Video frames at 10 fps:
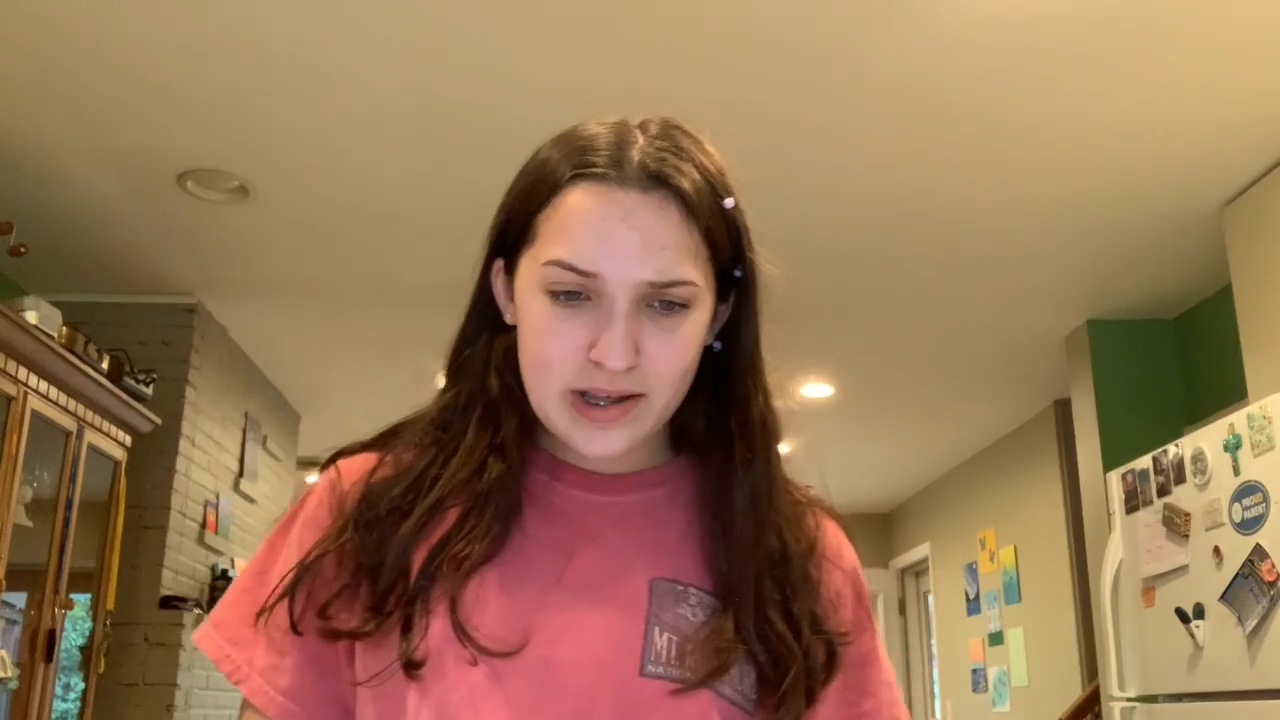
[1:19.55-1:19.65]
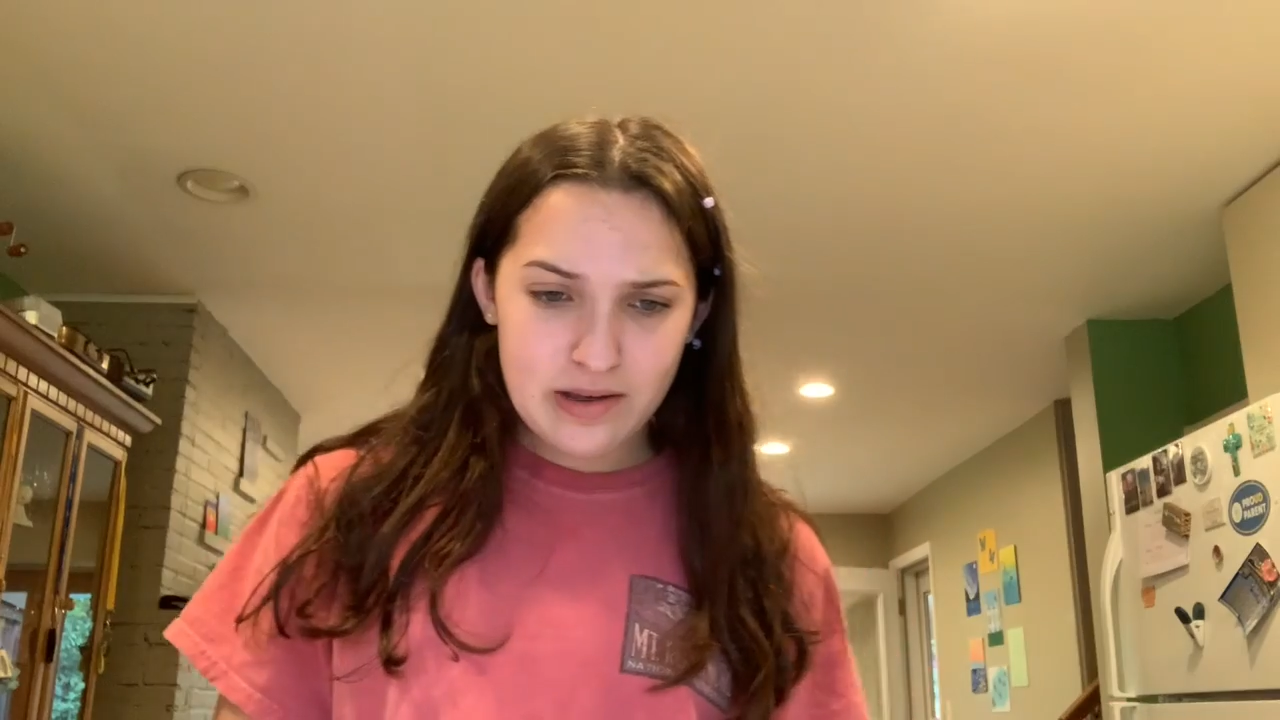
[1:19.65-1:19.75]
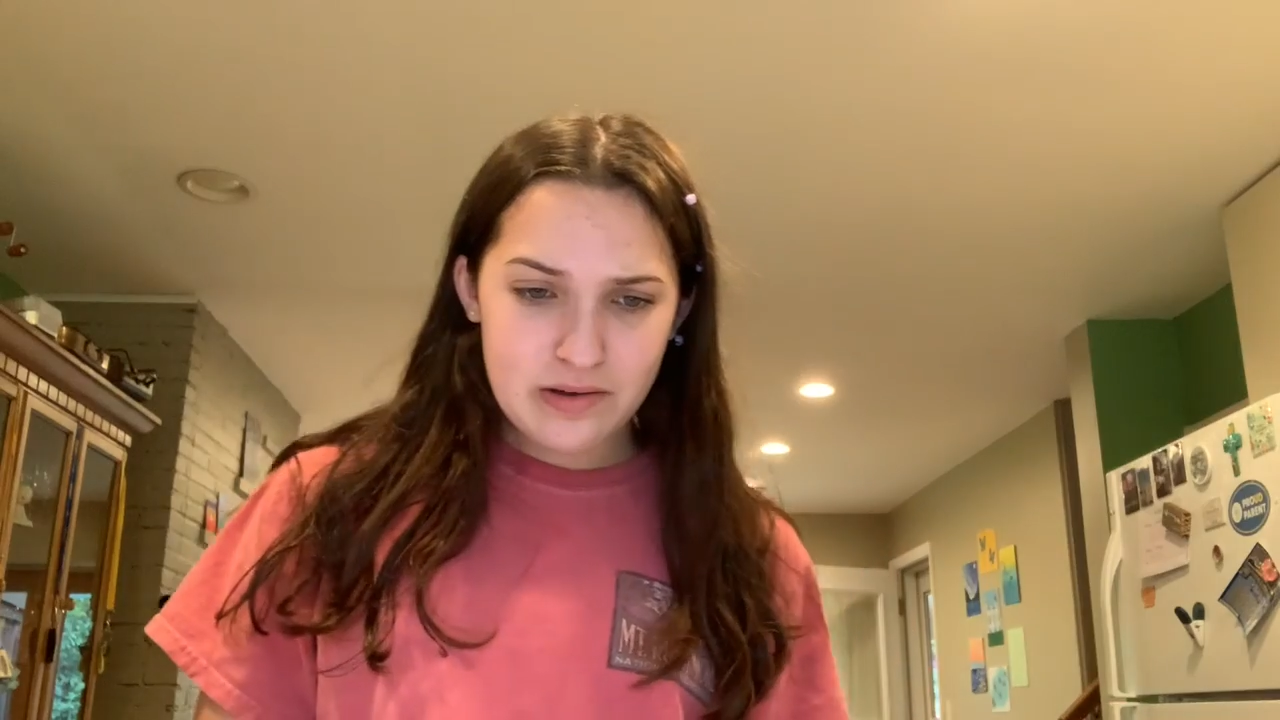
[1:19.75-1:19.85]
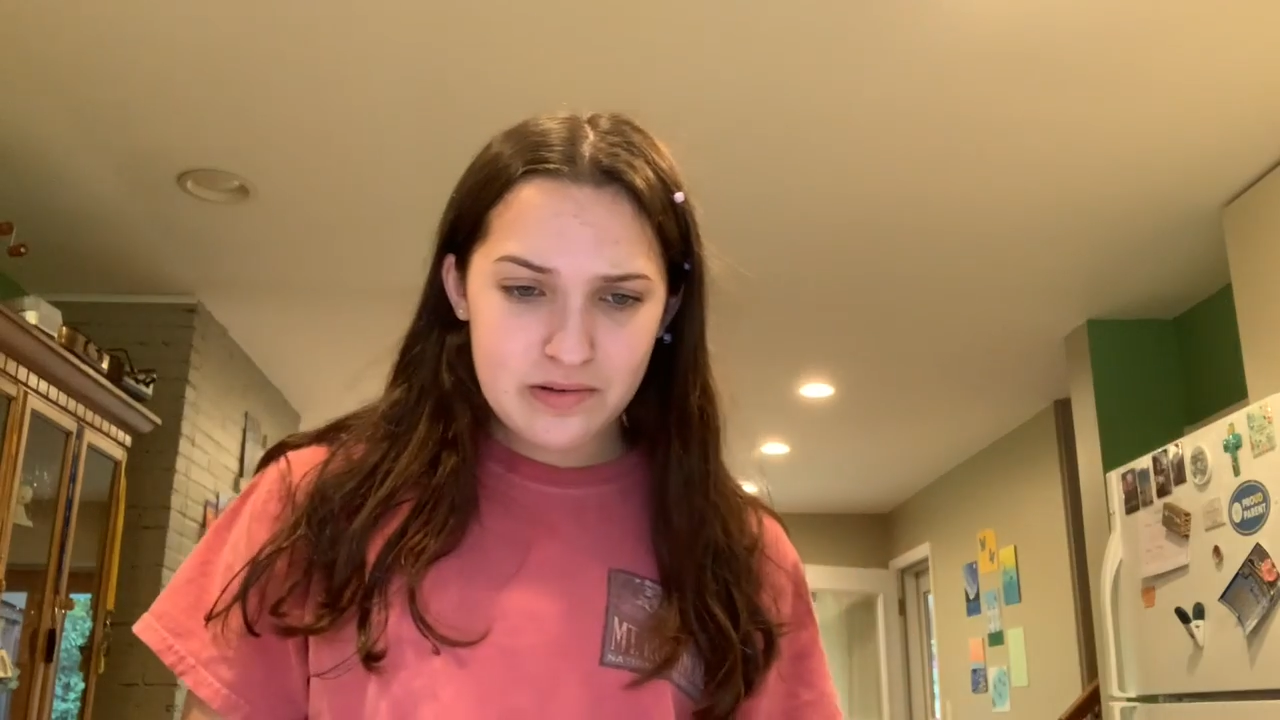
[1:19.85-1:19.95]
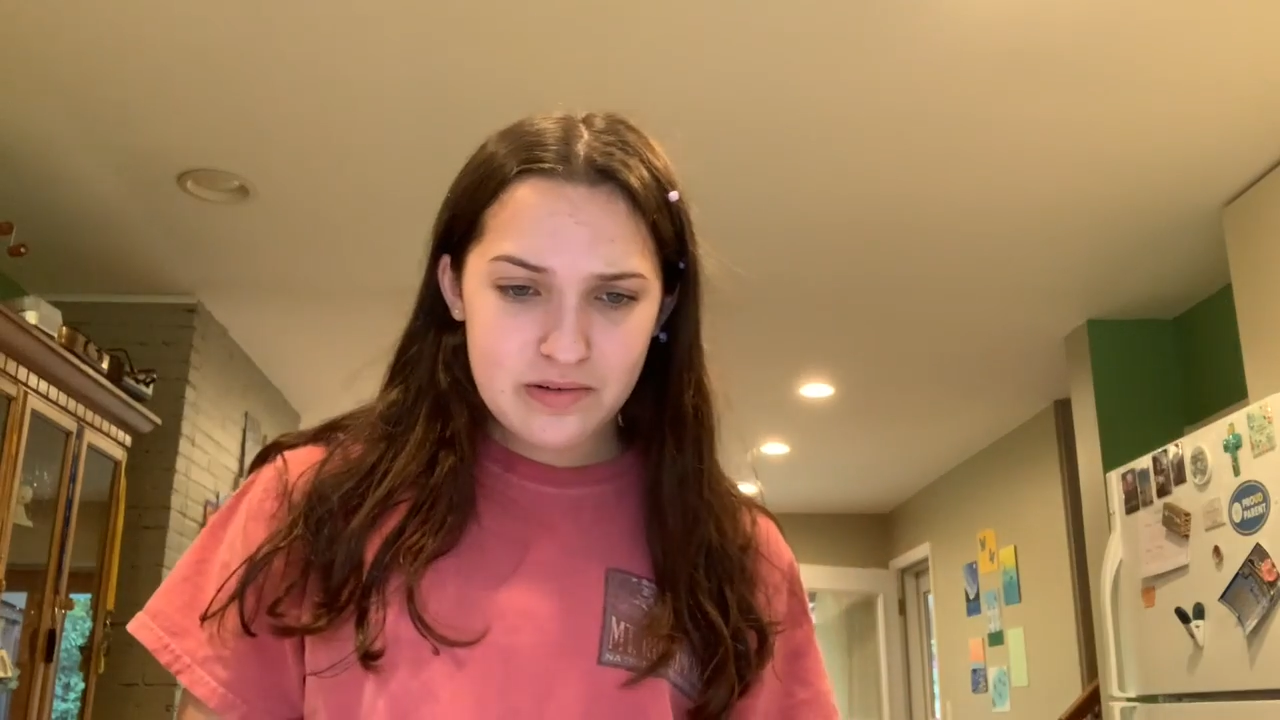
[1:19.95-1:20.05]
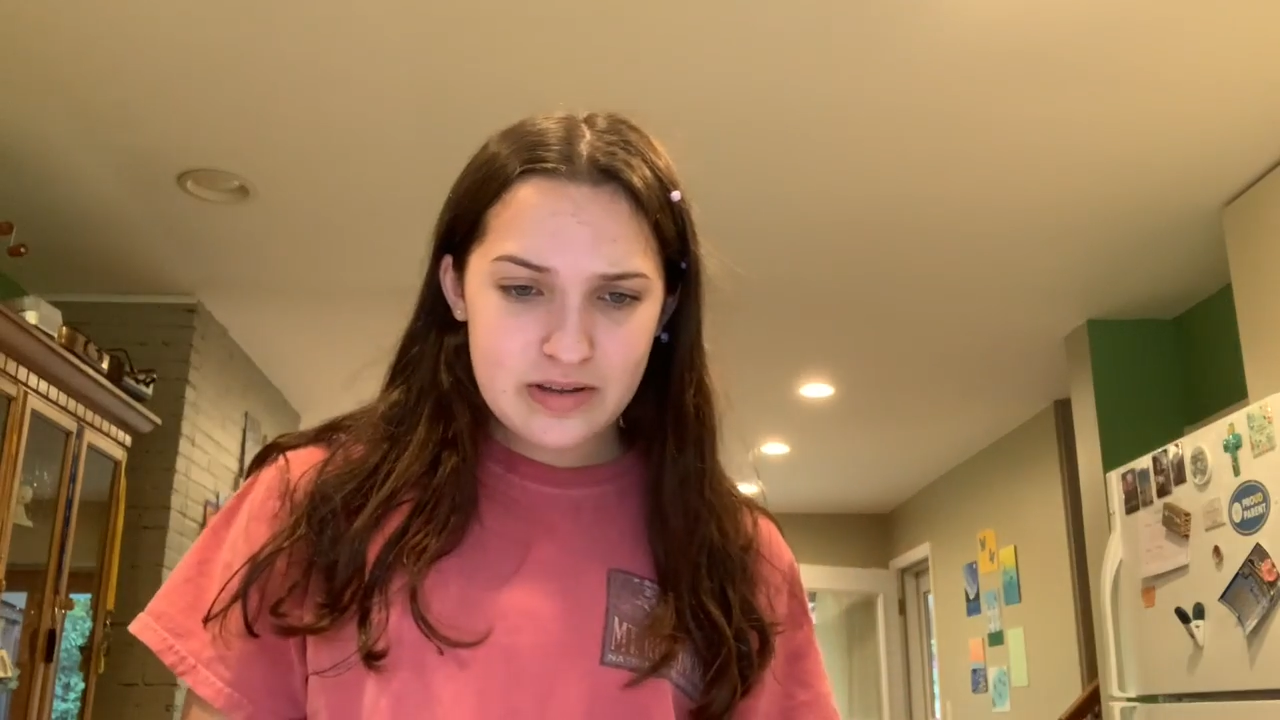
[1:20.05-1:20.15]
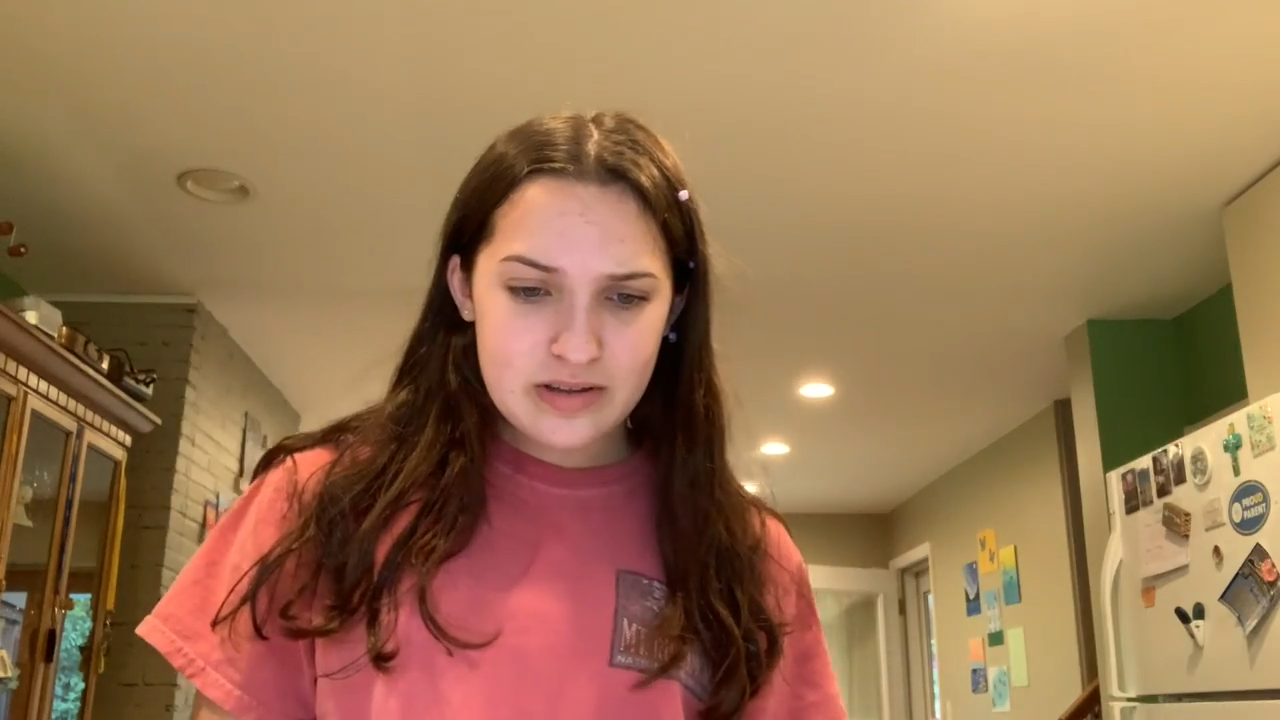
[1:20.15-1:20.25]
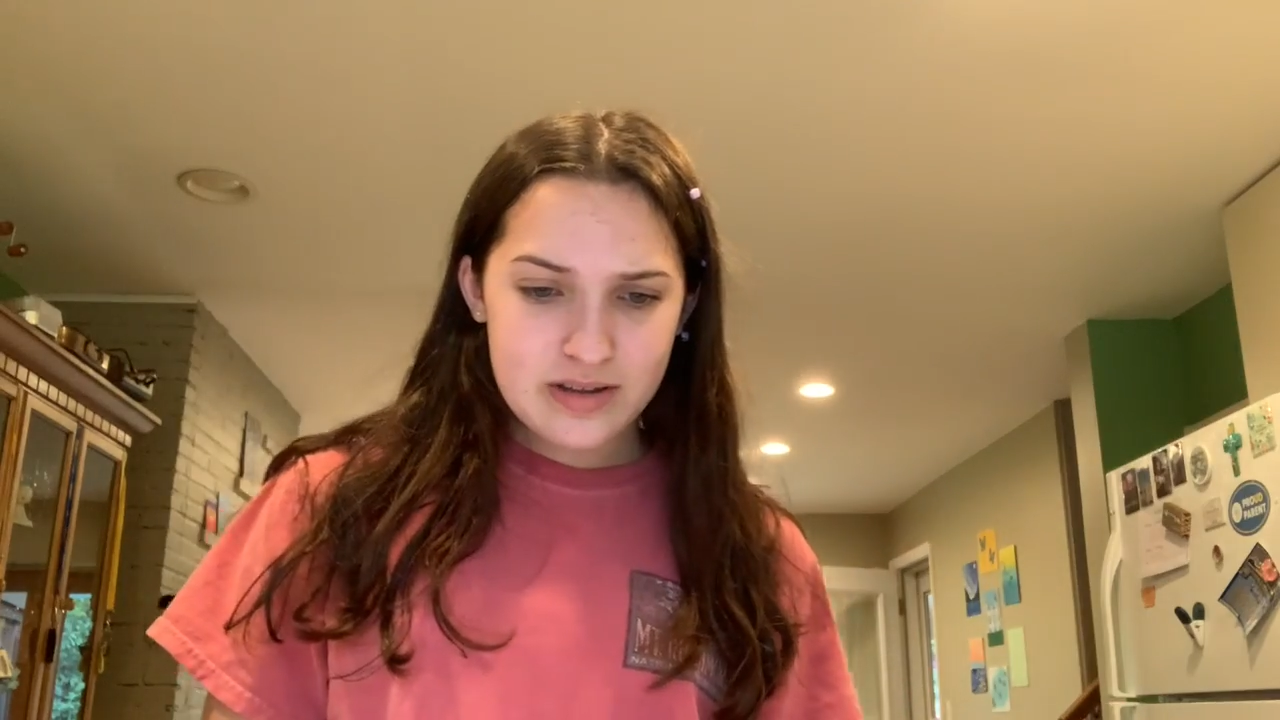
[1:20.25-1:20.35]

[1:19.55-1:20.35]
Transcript: though.